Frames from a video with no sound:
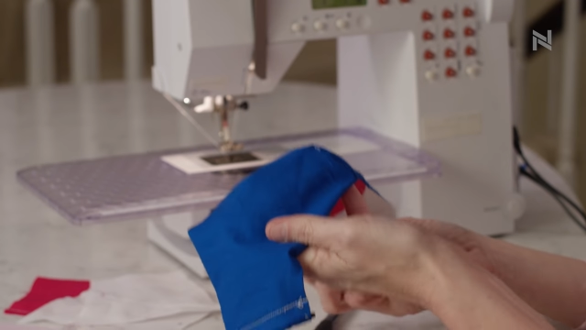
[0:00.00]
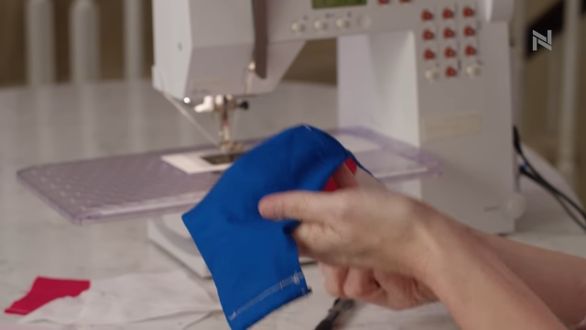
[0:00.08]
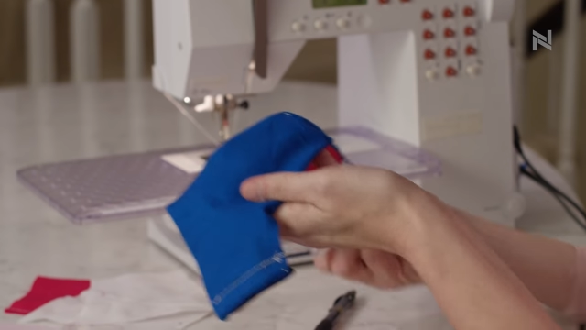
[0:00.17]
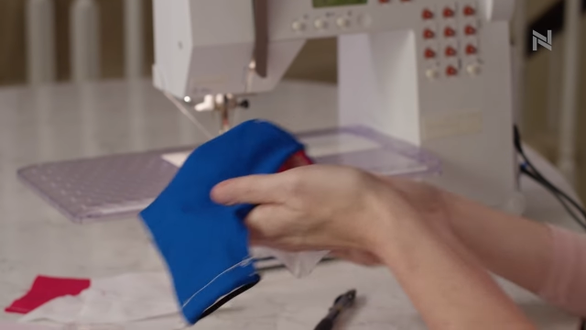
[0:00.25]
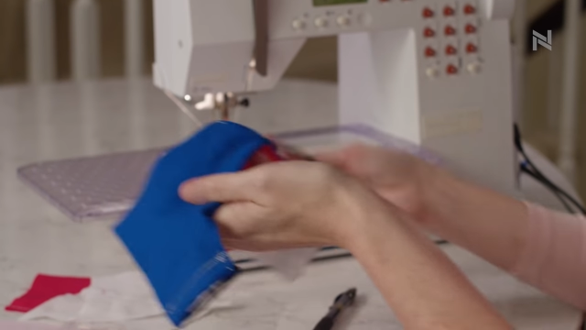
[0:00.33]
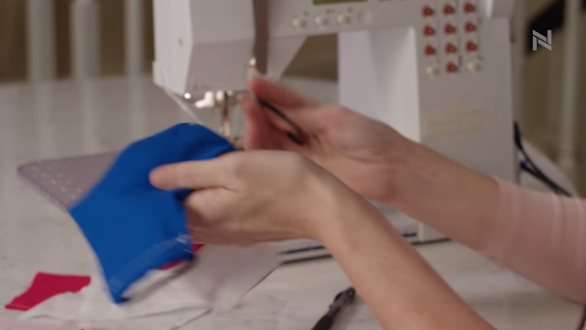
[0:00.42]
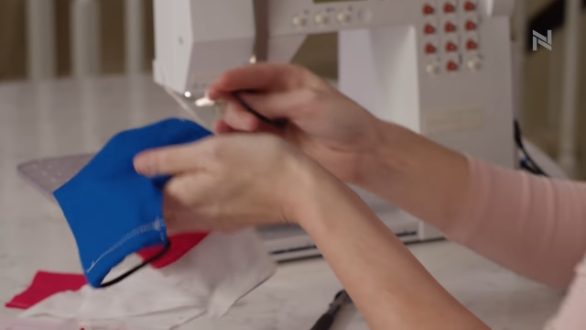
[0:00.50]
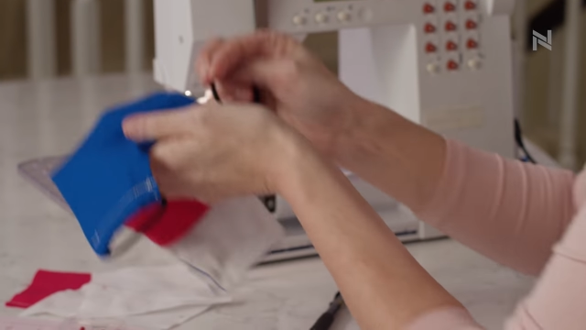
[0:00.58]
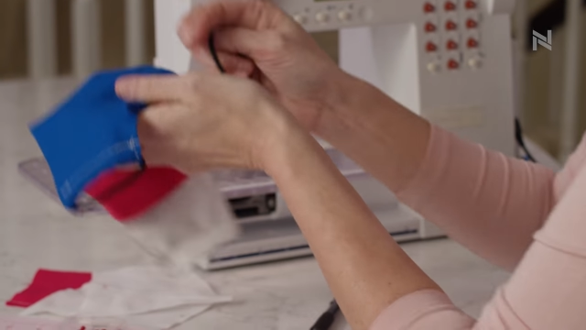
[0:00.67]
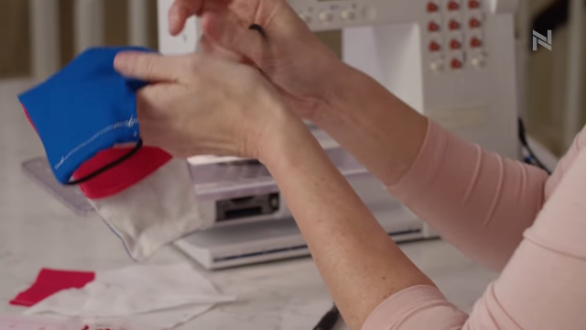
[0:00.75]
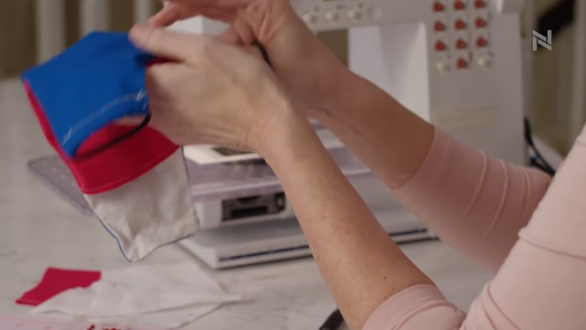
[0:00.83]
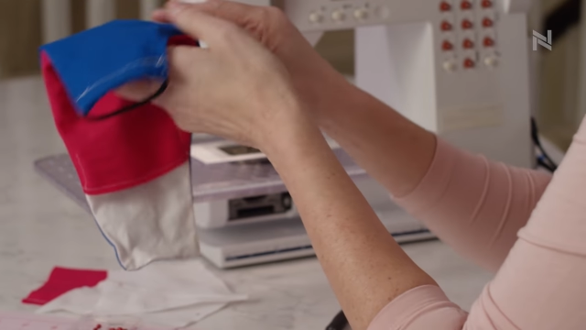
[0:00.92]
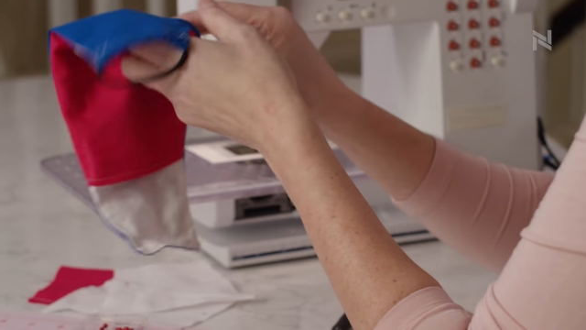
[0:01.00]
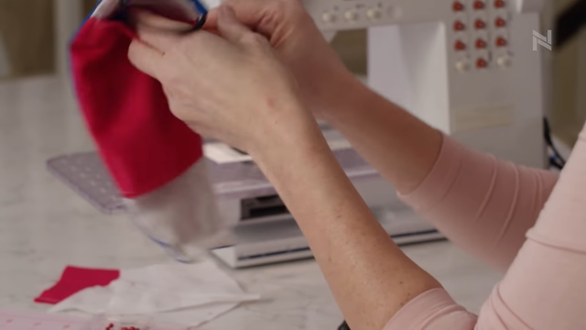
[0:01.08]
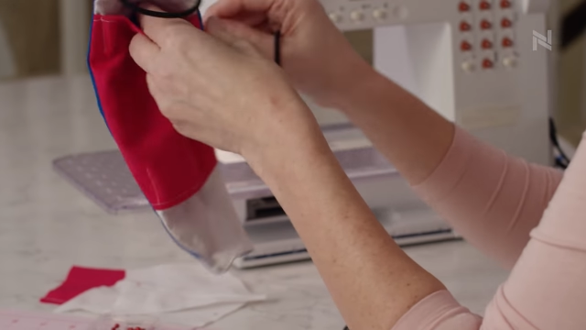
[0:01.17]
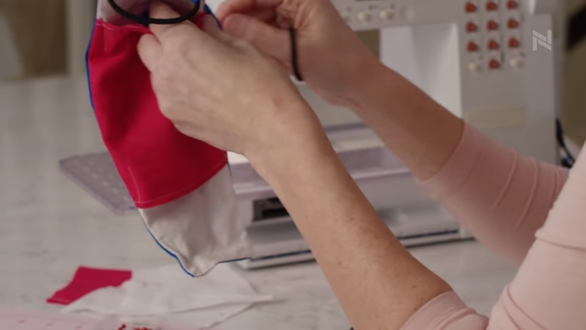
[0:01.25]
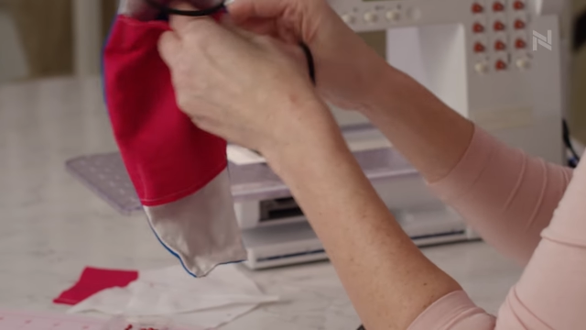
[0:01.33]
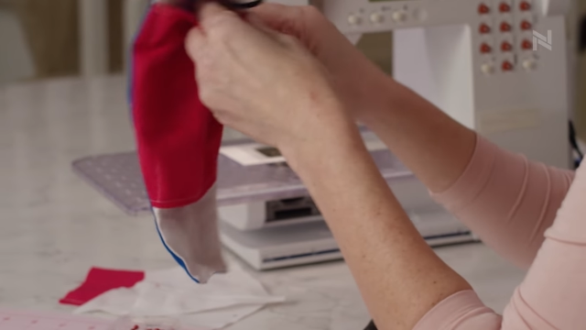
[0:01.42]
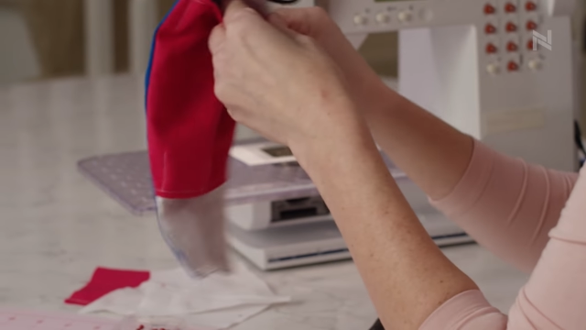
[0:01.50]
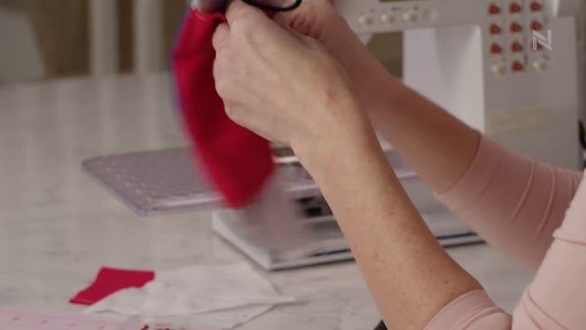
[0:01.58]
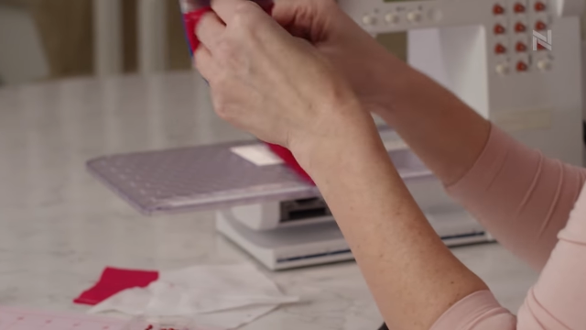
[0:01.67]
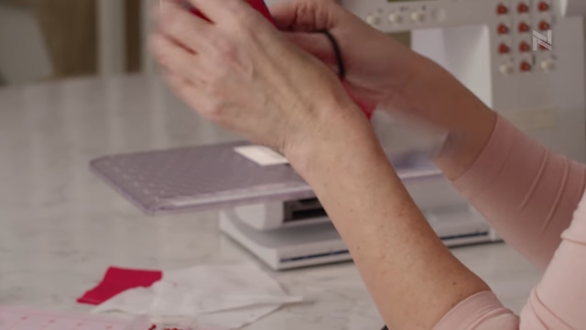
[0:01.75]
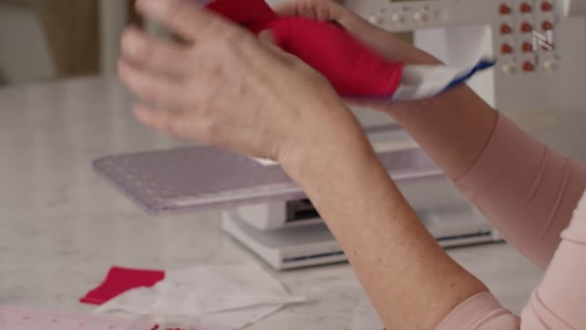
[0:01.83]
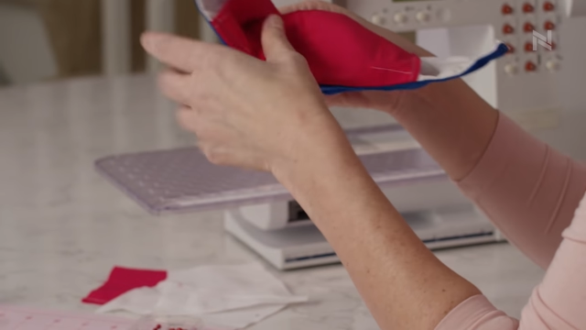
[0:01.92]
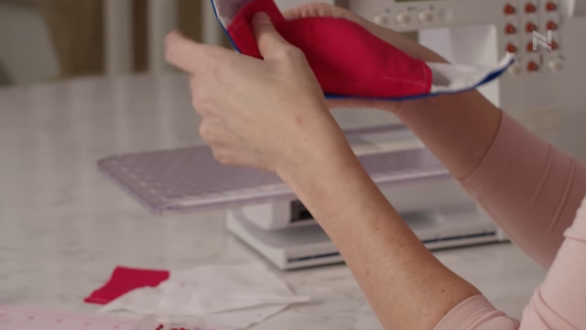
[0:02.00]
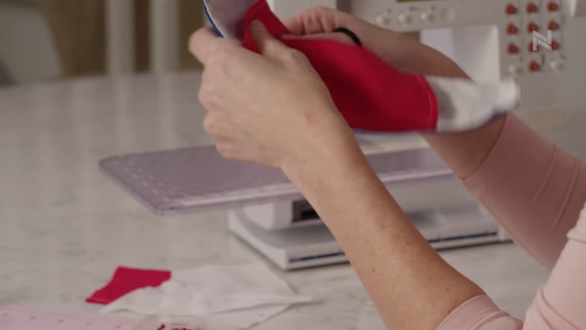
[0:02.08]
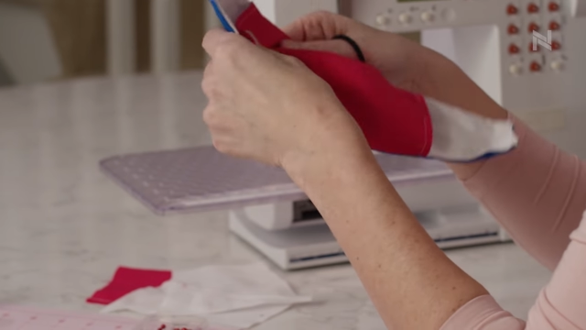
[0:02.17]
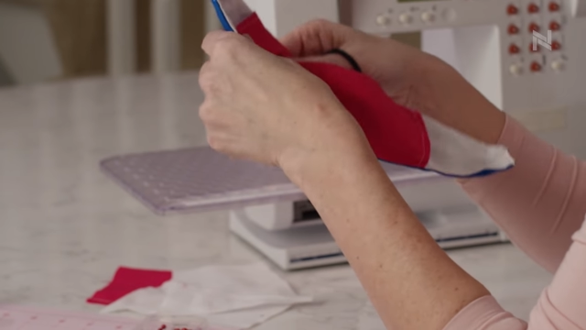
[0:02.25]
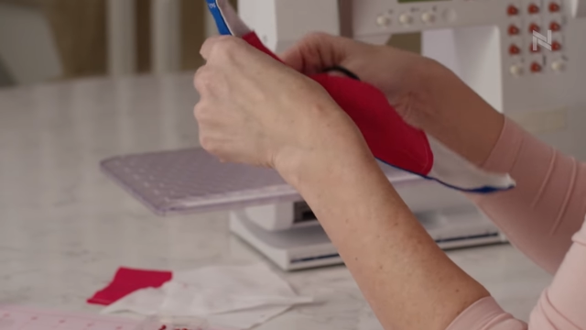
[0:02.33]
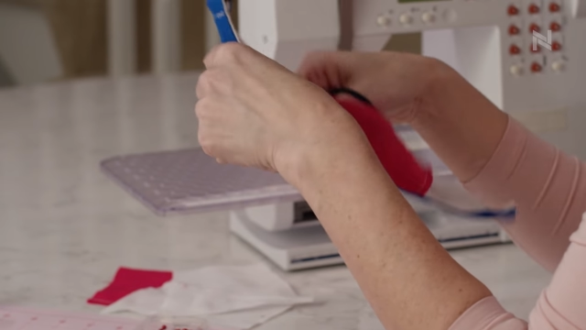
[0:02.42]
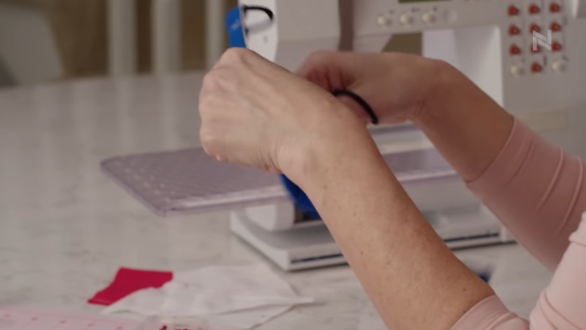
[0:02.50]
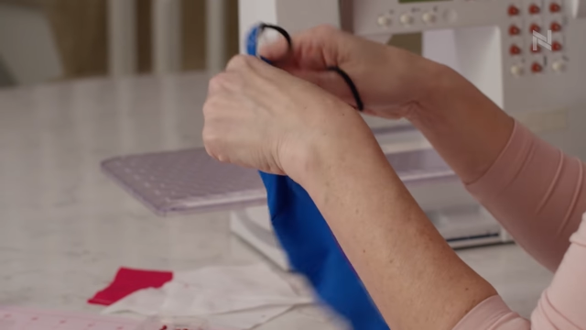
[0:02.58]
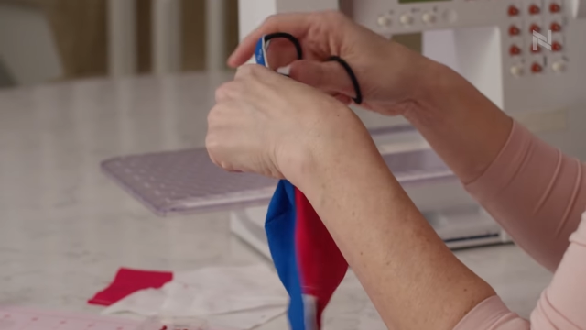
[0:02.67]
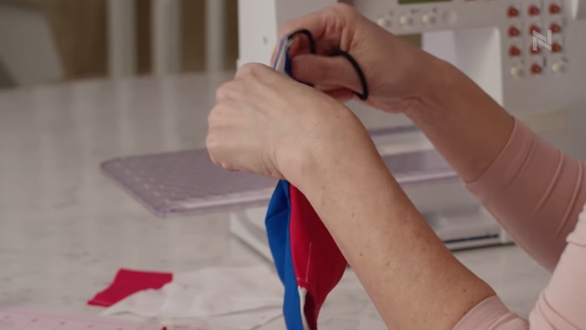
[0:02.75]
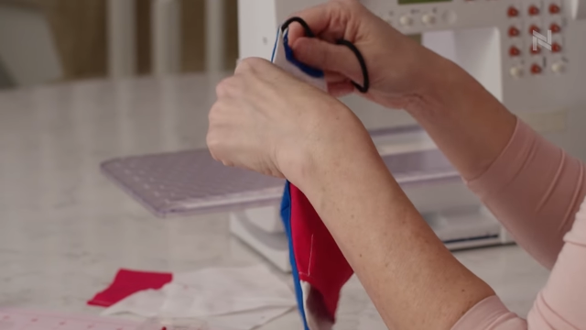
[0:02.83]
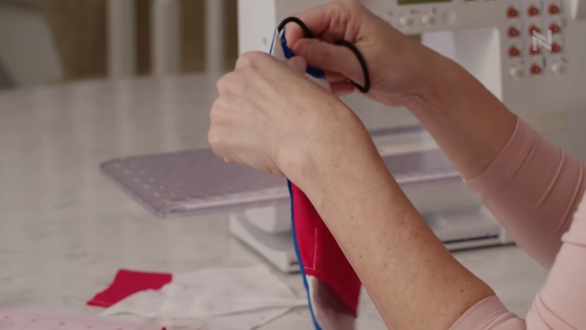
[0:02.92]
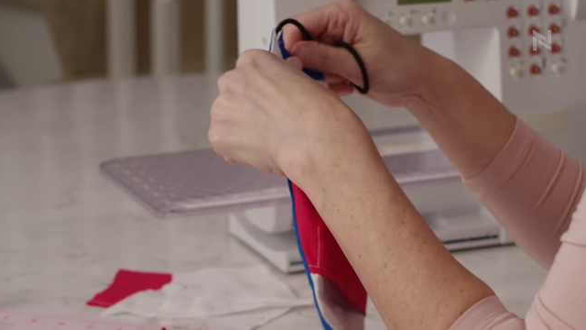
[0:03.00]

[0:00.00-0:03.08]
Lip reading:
No face is visible, so there are no lips to read.